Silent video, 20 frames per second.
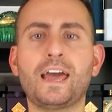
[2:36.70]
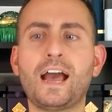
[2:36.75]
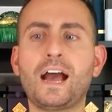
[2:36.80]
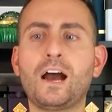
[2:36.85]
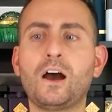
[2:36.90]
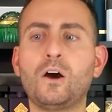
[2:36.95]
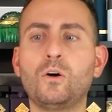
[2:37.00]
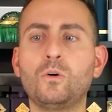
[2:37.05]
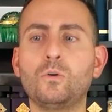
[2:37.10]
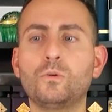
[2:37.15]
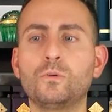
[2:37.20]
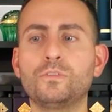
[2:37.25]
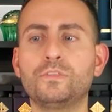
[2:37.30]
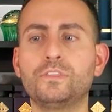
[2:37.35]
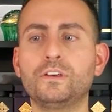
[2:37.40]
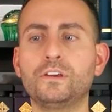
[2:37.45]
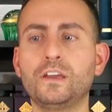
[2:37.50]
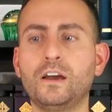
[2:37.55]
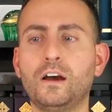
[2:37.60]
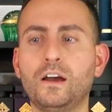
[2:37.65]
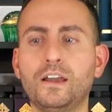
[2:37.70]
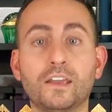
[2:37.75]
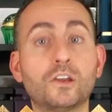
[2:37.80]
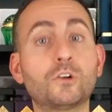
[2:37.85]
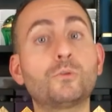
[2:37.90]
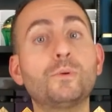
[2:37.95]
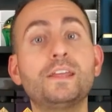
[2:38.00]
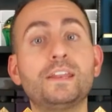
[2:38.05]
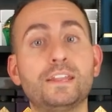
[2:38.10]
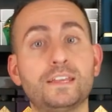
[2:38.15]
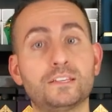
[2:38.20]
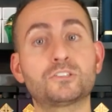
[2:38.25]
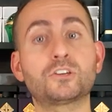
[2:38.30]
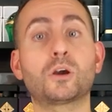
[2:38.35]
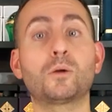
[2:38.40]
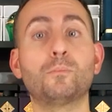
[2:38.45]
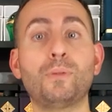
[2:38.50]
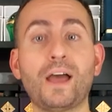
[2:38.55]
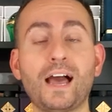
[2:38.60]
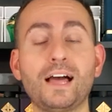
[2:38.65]
how the ingredients
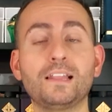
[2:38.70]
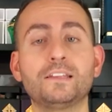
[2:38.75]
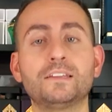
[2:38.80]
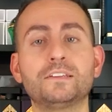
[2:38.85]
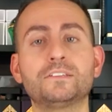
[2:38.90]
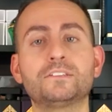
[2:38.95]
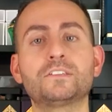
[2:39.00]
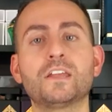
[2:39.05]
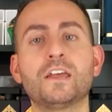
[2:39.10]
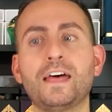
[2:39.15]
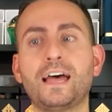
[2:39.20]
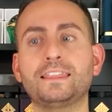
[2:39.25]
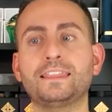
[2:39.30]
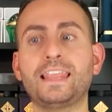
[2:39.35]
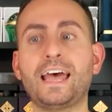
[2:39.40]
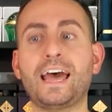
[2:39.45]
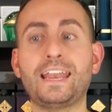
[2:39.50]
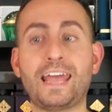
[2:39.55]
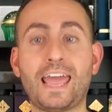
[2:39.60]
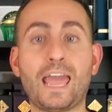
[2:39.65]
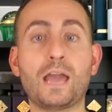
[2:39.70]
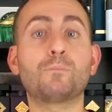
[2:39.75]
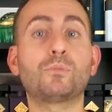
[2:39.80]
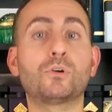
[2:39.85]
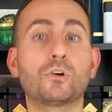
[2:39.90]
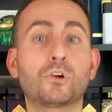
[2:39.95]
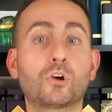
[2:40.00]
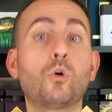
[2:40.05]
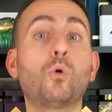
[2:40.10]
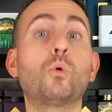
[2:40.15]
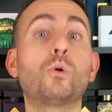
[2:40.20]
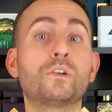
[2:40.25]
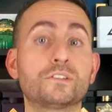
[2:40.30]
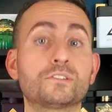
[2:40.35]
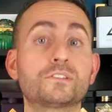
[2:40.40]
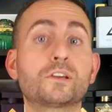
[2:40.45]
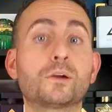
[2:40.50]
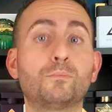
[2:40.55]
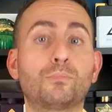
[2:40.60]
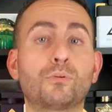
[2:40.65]
are balanced, that amber accord
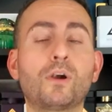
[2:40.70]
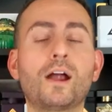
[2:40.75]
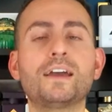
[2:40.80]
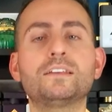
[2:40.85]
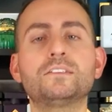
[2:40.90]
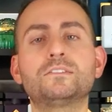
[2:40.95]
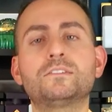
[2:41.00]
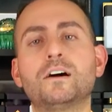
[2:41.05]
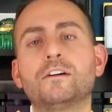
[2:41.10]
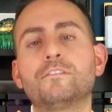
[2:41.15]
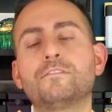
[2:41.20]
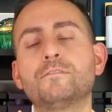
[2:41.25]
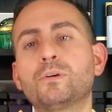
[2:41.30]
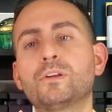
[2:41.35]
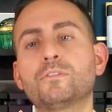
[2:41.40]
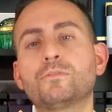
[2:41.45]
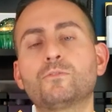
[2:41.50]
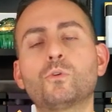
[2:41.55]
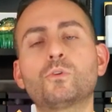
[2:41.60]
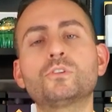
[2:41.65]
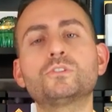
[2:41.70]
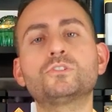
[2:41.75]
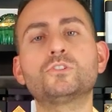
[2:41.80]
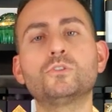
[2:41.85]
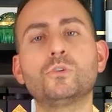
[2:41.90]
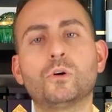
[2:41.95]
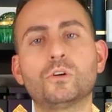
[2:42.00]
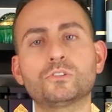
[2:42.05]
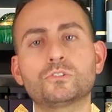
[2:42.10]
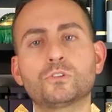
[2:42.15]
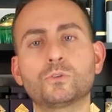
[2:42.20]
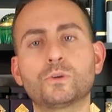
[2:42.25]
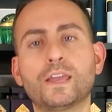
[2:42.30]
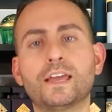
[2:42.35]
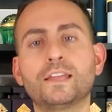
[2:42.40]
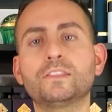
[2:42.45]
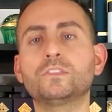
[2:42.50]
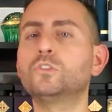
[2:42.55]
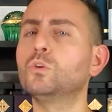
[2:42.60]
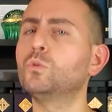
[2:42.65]
is comprised of. But of course, you also
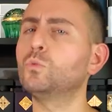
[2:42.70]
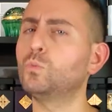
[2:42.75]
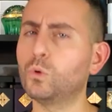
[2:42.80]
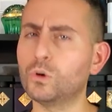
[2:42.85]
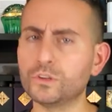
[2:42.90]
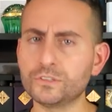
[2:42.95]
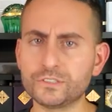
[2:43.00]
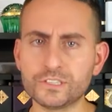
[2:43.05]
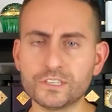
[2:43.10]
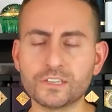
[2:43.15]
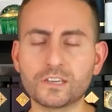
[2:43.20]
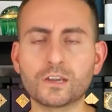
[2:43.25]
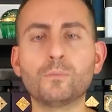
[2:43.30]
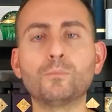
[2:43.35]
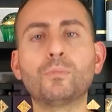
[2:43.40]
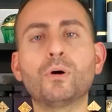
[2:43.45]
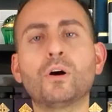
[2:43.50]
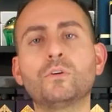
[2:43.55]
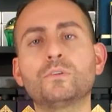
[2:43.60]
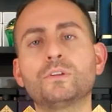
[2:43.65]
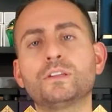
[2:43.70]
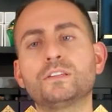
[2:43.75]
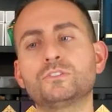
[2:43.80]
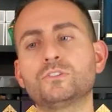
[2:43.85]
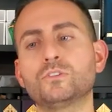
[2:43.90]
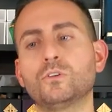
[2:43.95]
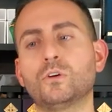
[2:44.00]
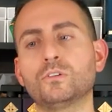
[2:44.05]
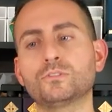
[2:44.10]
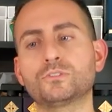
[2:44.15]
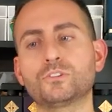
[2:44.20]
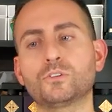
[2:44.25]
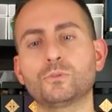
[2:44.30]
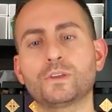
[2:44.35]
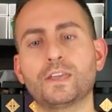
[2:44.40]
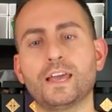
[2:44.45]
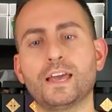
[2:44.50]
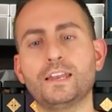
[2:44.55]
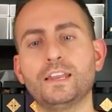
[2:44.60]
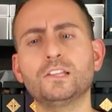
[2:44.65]
get the woodsy components. You also
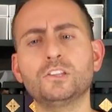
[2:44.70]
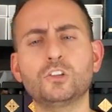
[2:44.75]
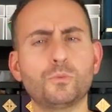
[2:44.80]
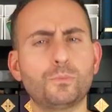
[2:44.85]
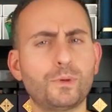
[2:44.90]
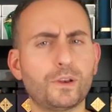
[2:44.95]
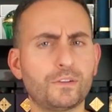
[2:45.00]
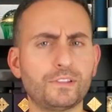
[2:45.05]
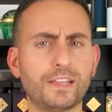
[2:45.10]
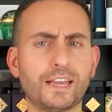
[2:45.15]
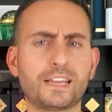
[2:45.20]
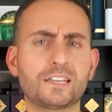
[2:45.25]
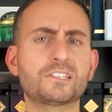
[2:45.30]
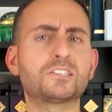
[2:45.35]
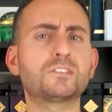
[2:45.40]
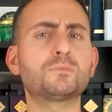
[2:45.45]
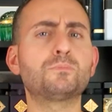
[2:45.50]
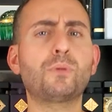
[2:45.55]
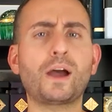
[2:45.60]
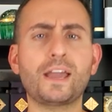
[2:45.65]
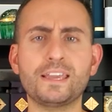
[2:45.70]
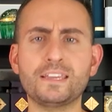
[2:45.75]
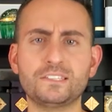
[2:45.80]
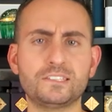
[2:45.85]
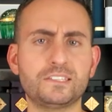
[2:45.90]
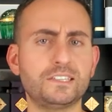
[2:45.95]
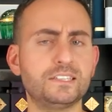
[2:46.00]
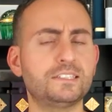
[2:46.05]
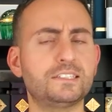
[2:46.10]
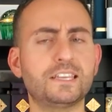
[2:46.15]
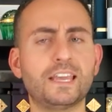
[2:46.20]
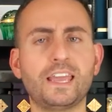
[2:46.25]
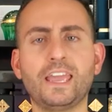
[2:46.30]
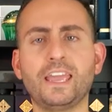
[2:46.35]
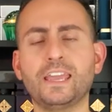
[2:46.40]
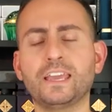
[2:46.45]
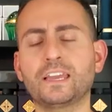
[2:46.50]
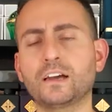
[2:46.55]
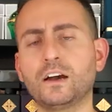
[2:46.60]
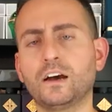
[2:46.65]
get a little bit of like a spicy
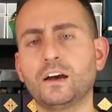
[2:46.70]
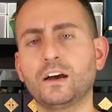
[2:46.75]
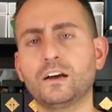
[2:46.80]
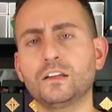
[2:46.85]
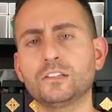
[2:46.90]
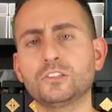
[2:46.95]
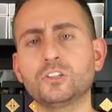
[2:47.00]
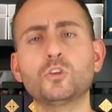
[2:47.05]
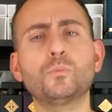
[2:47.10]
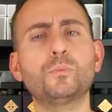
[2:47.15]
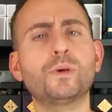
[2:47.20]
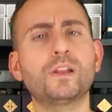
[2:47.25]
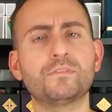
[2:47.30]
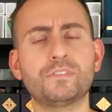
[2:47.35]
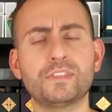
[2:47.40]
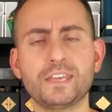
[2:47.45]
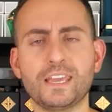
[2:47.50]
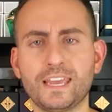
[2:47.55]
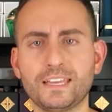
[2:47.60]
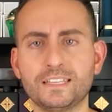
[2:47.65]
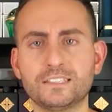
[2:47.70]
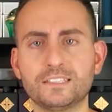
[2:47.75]
take, a little bit of the